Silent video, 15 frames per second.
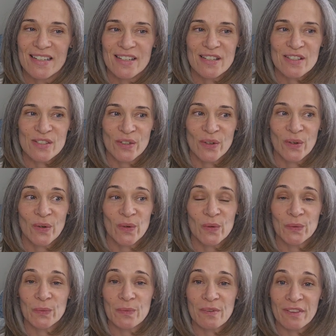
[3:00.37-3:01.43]

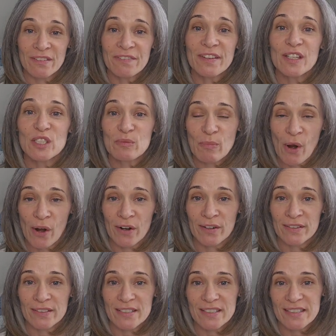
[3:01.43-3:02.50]
So the feel it
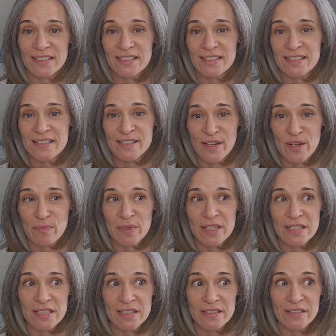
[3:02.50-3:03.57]
part in this segment
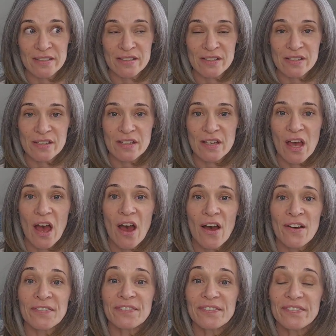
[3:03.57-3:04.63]
is
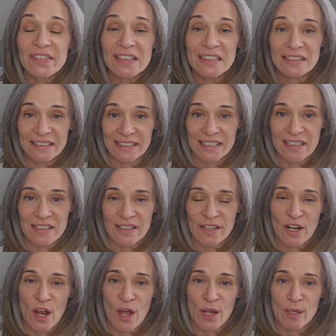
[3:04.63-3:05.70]
a feeling that
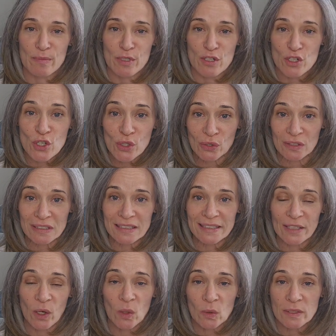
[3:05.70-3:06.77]
I'm internally
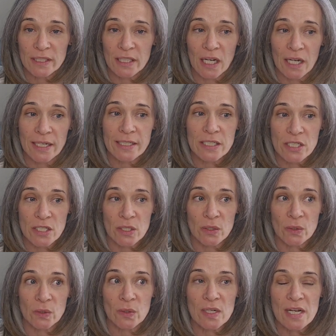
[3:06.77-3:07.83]
holding on
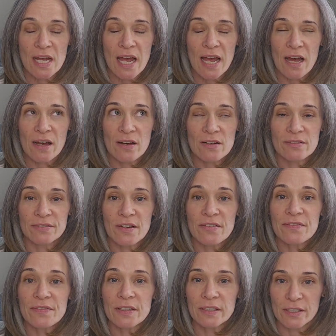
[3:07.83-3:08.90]
to of
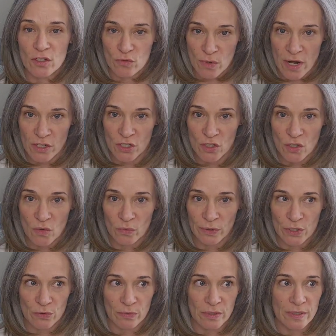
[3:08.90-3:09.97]
feeling rushed,
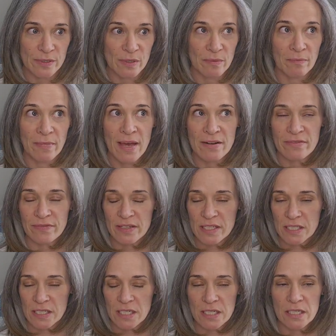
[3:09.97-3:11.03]
which was
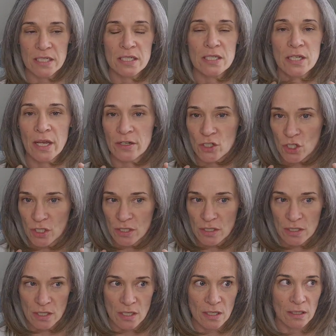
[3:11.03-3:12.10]
manifesting in tension
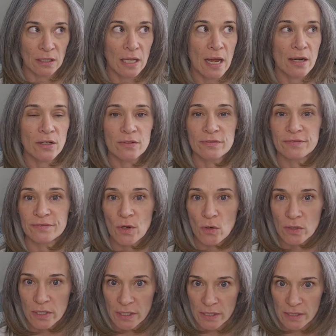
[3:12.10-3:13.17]
and lack of
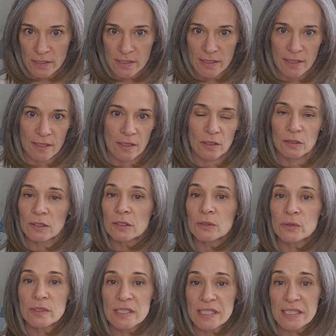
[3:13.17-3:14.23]
focus and
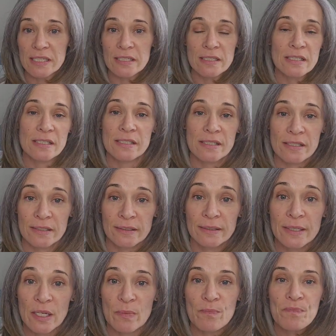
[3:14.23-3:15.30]
losing
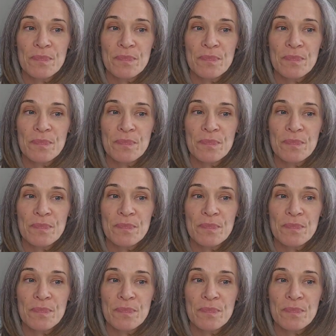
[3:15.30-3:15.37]
sleep.